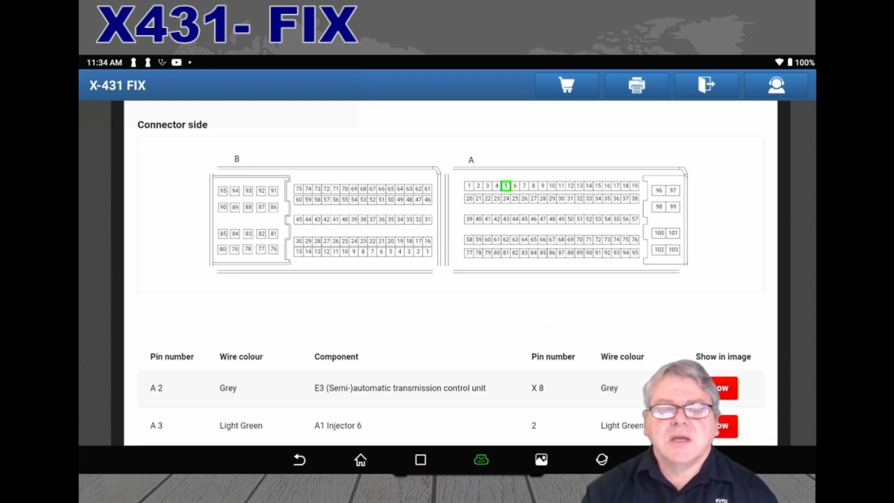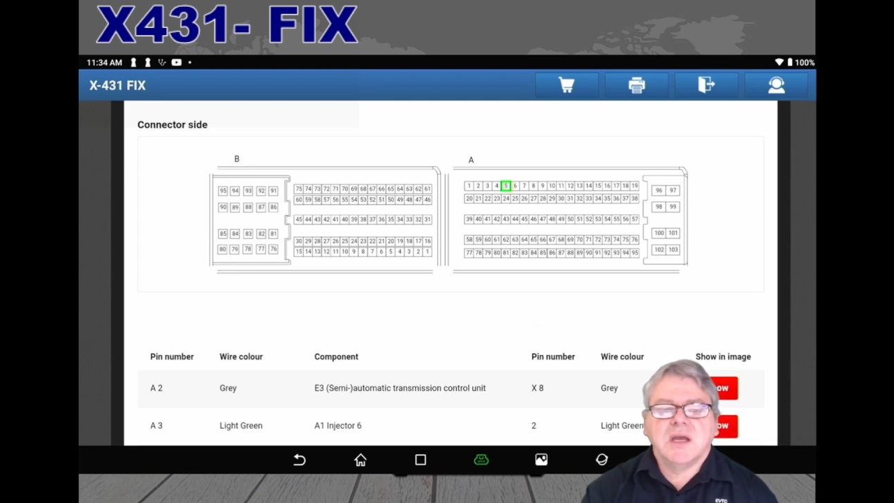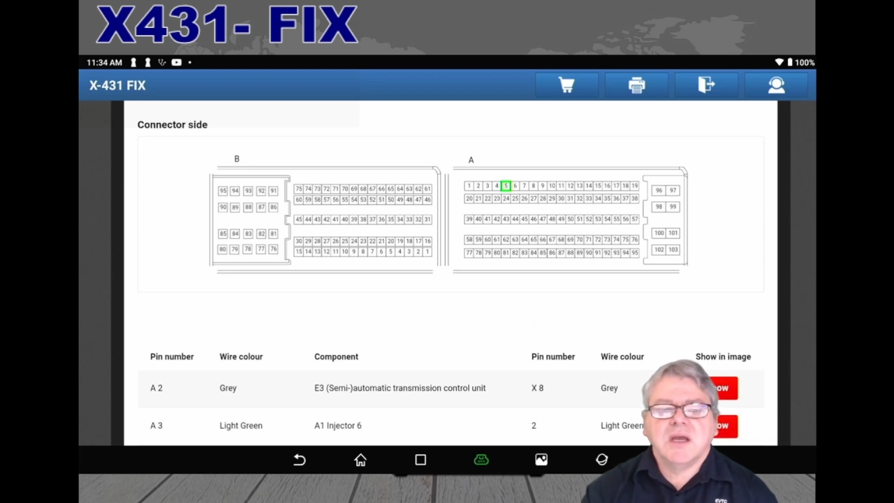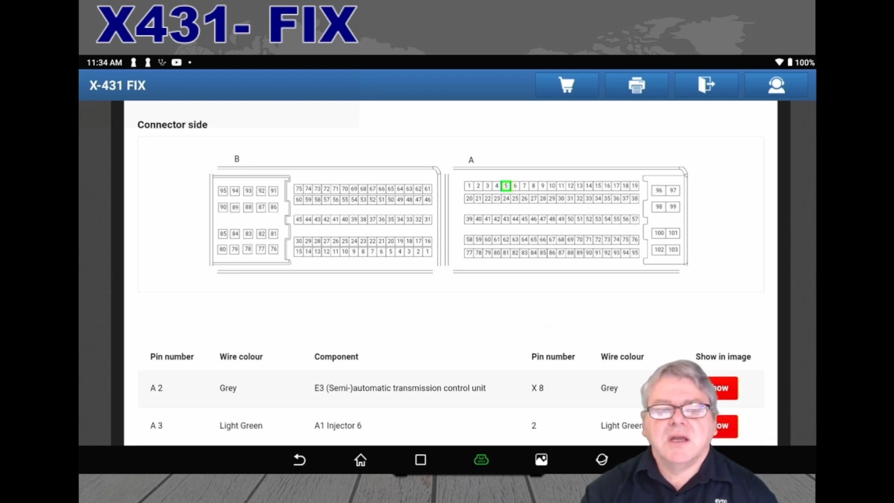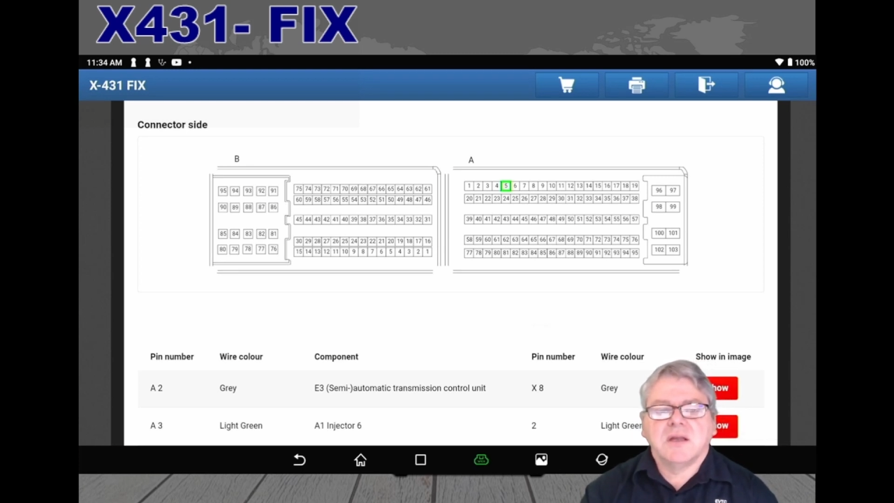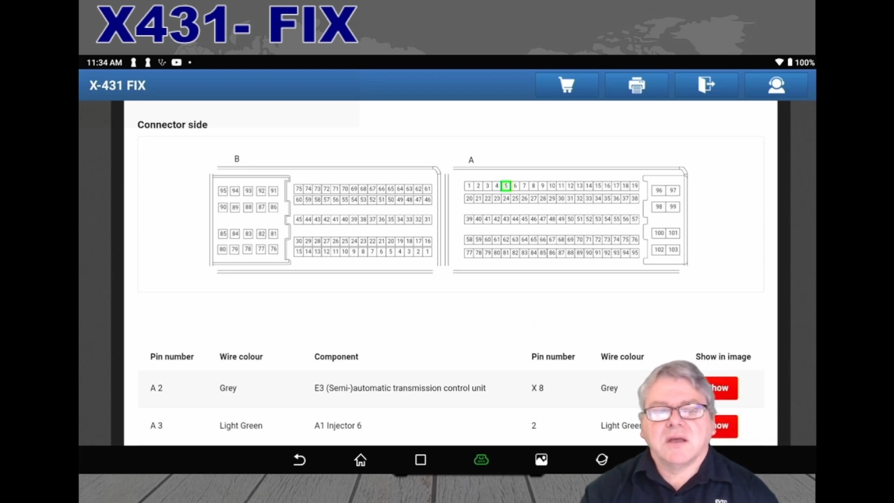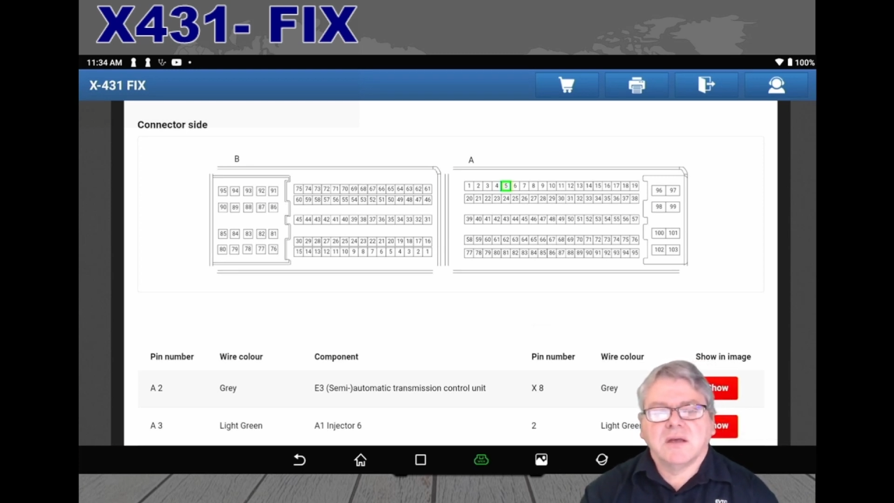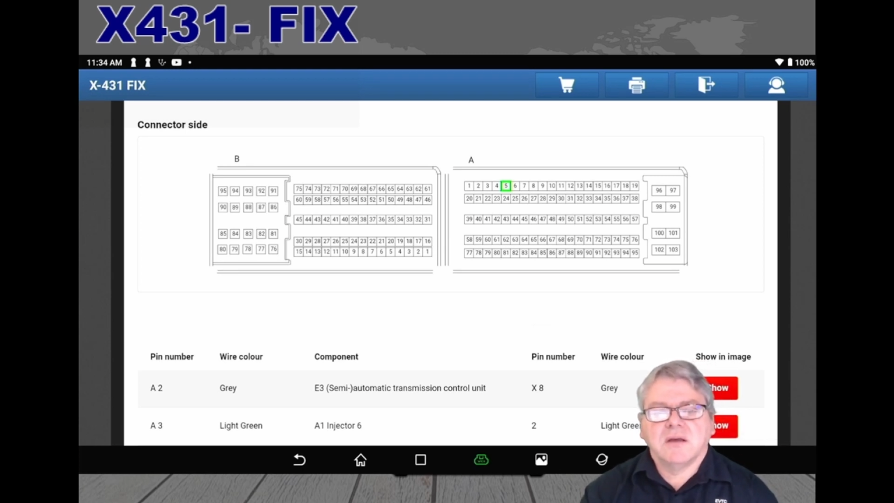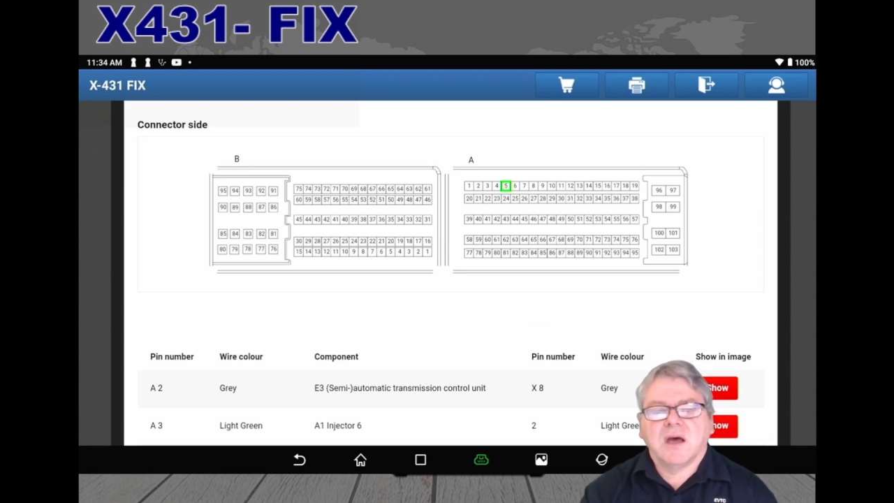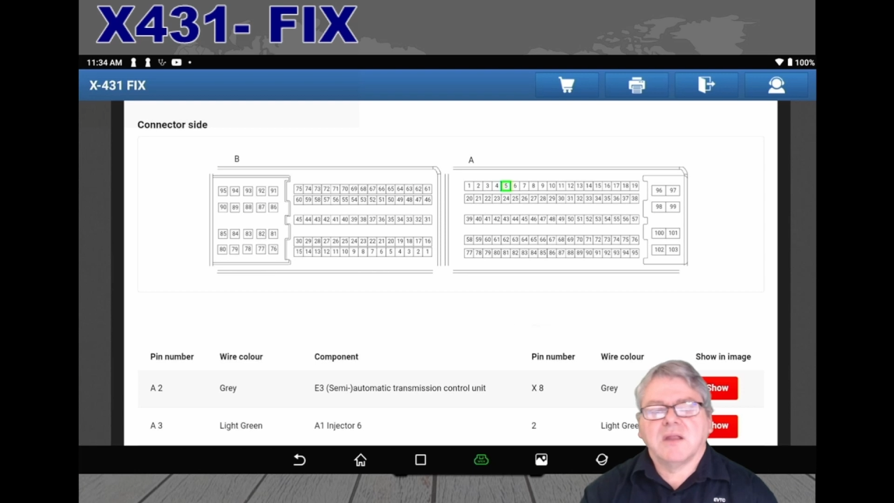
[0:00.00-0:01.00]
and
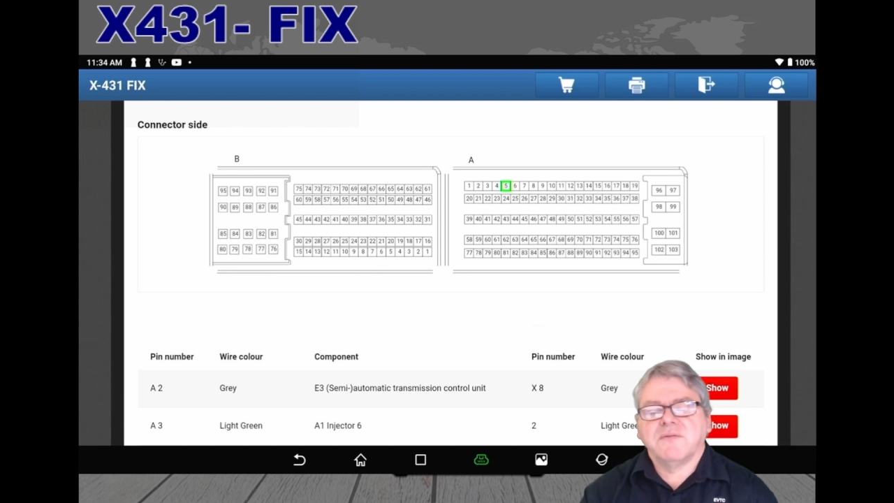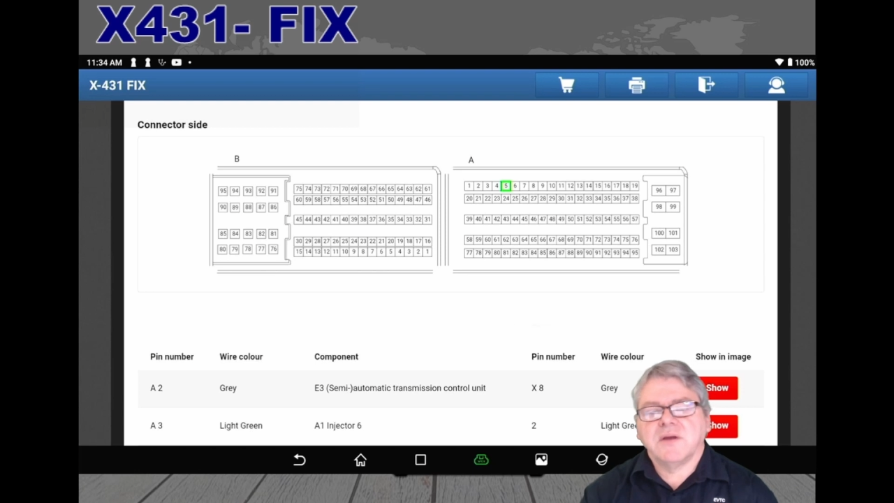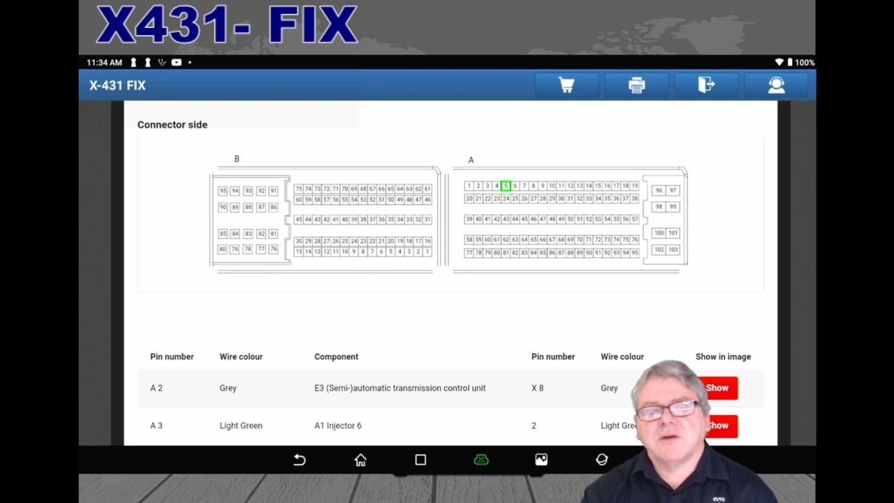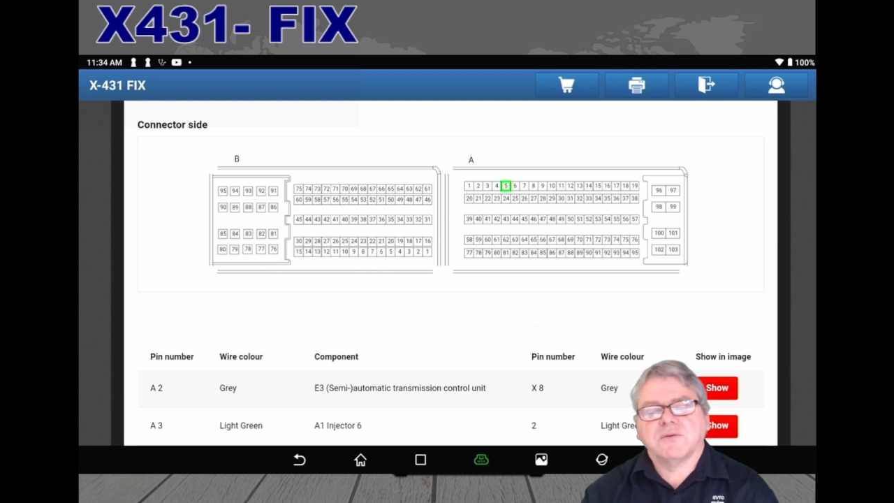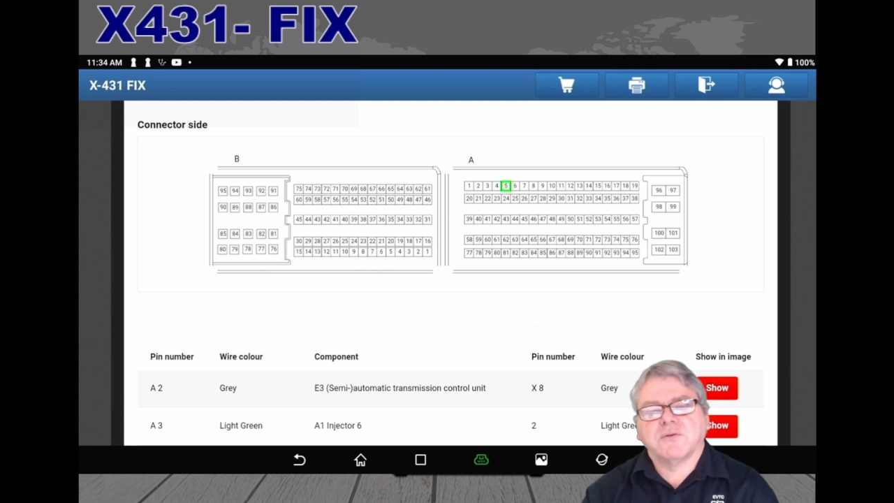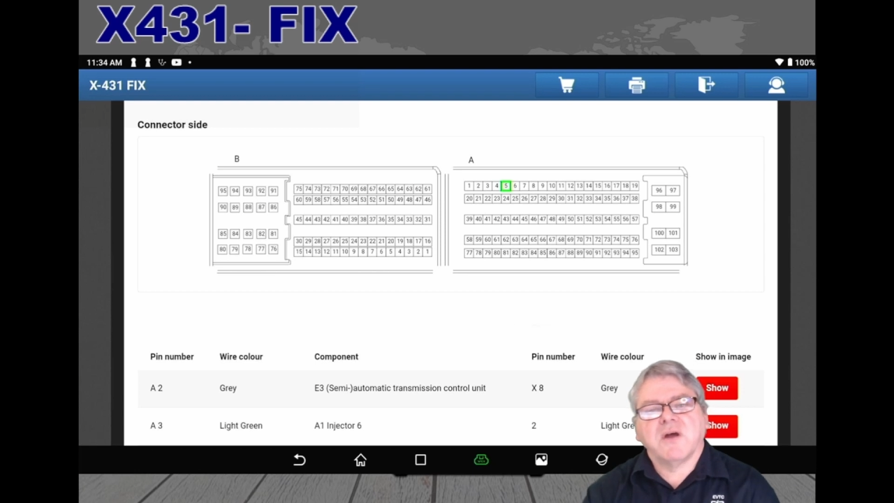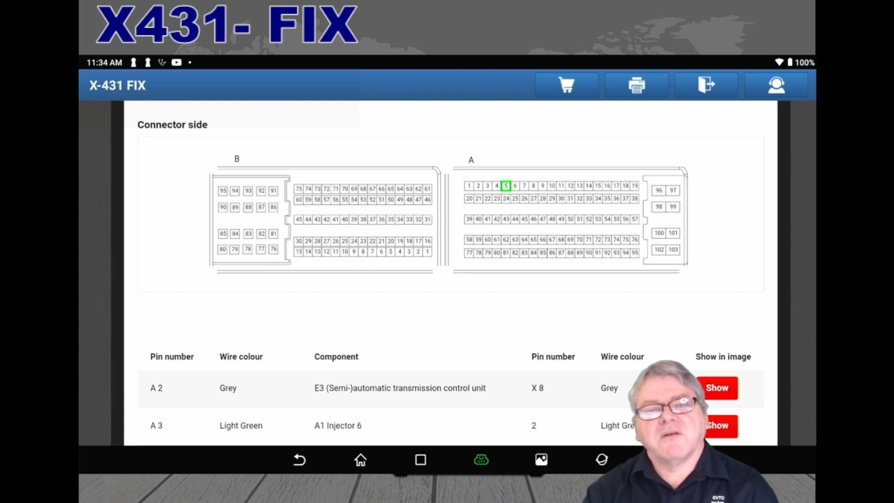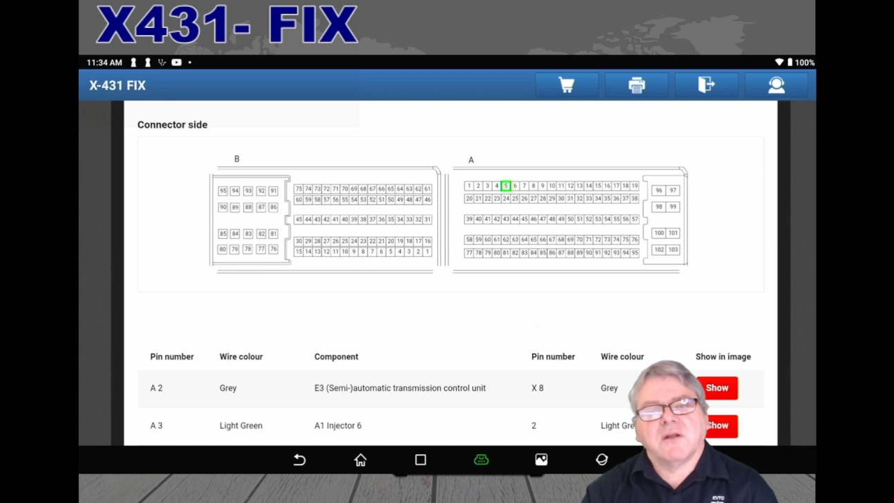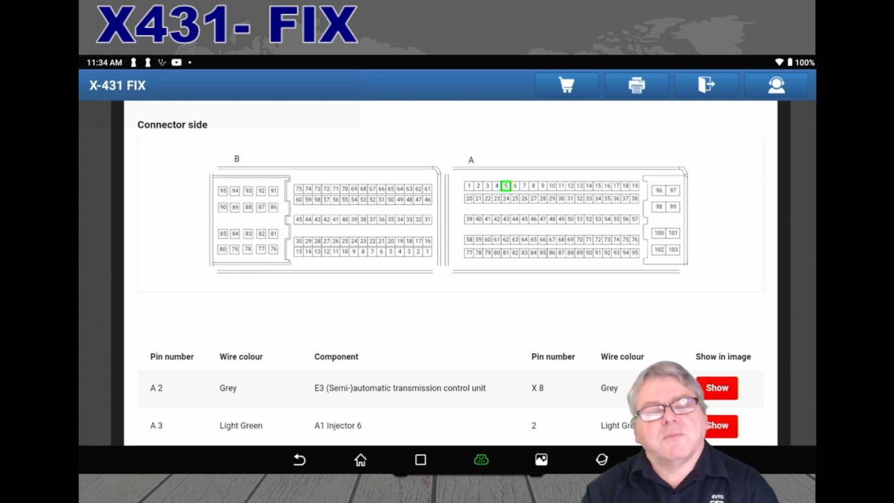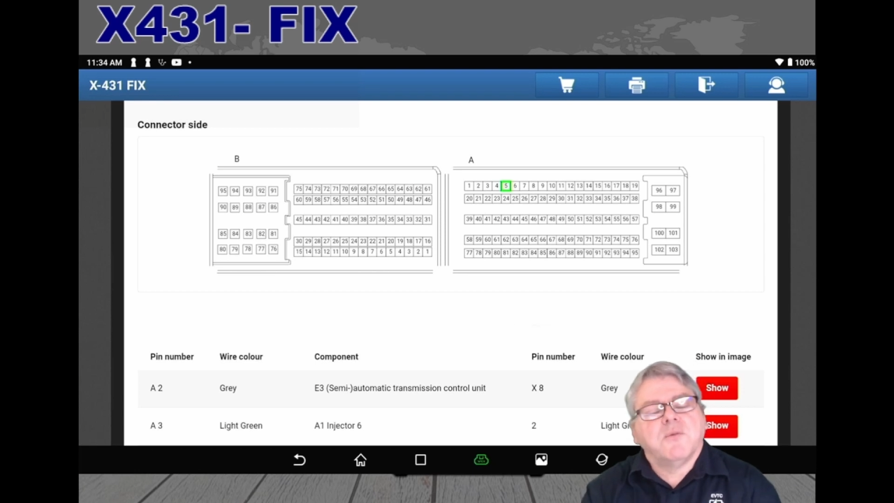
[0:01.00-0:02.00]
other vehicles will have a lot